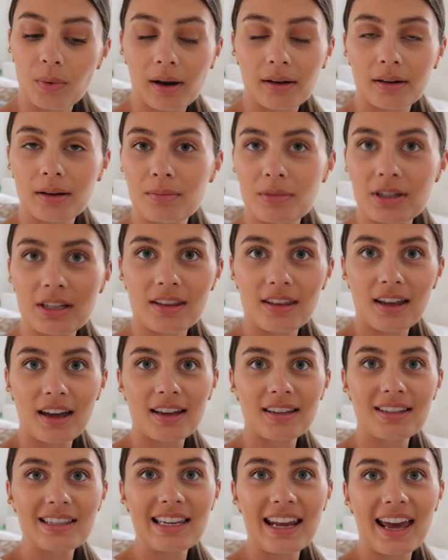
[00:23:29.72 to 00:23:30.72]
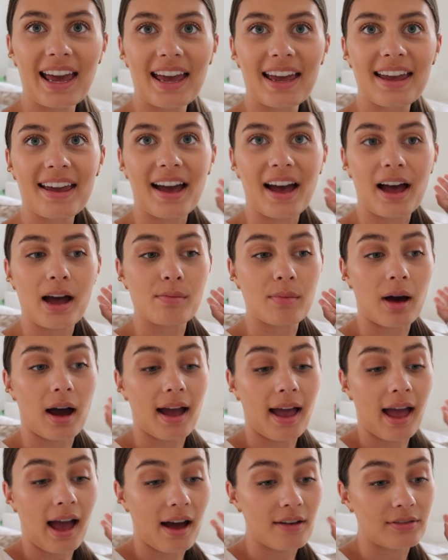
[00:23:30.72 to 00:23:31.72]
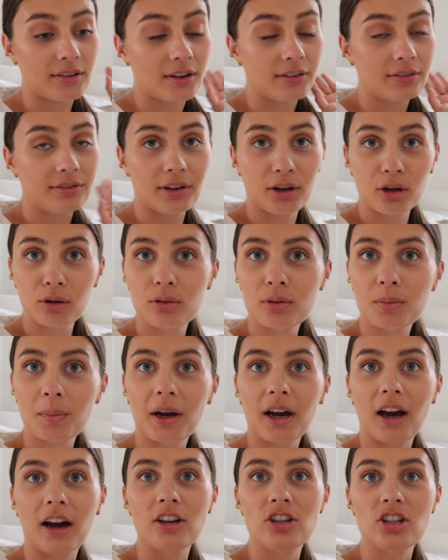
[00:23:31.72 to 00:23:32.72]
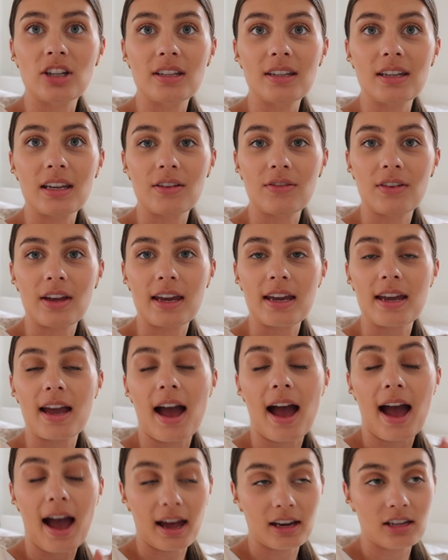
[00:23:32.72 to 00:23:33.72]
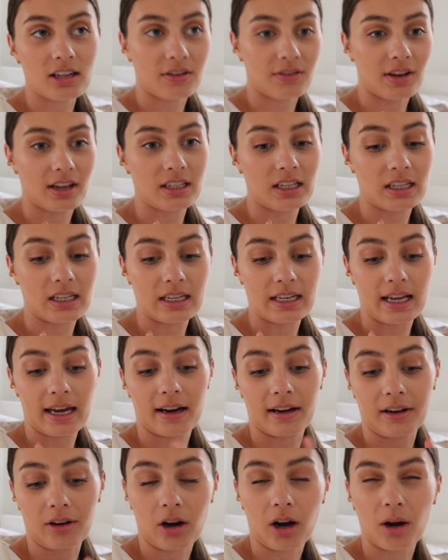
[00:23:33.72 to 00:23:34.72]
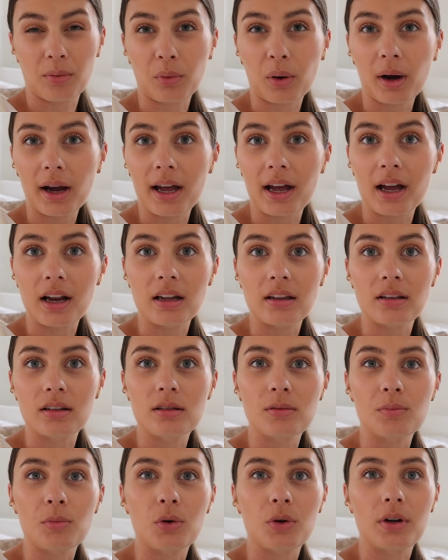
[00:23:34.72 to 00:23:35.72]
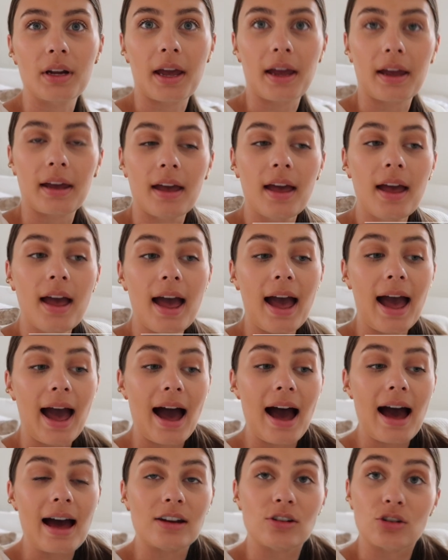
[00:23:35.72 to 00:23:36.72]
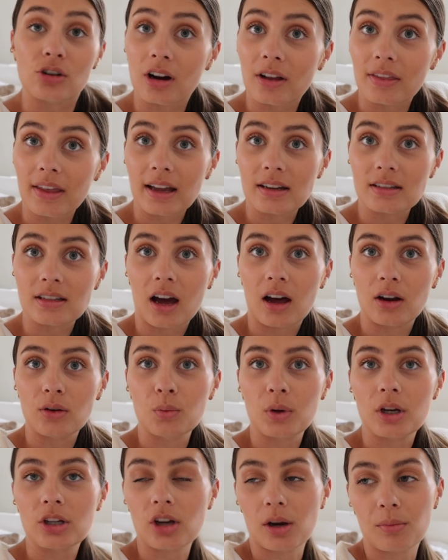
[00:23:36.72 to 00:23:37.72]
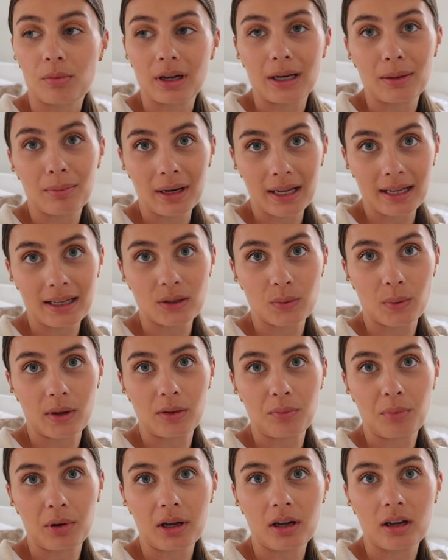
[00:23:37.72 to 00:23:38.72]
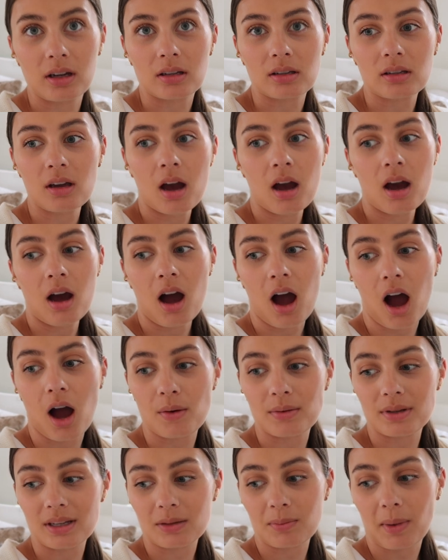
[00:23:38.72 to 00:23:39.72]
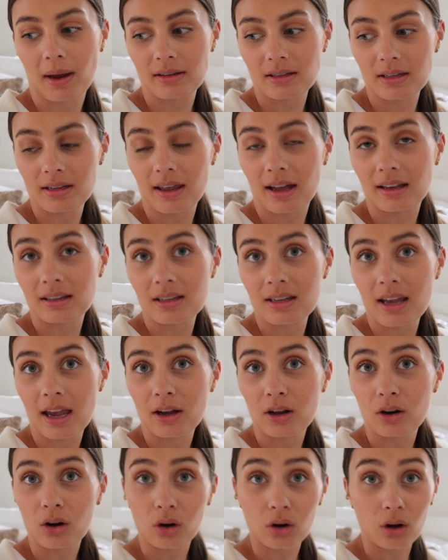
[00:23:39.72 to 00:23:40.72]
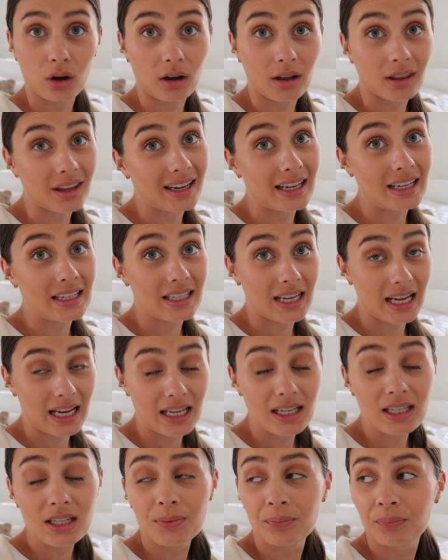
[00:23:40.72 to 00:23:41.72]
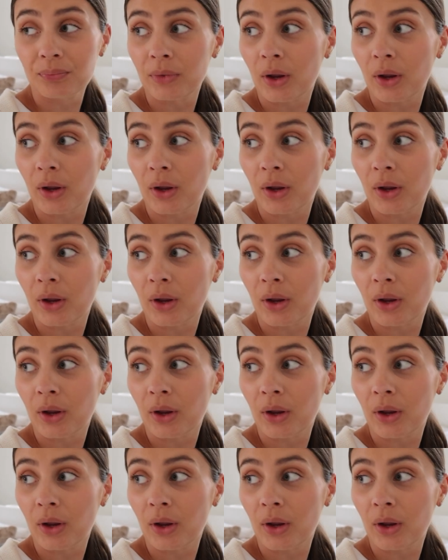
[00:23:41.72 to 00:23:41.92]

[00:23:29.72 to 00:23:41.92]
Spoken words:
Welcome to Thursday. I have filmed my IGTV and I've edited it. I got up quite early this morning and got that done, which I'm really pleased with because I was expecting that to take a lot longer than it did.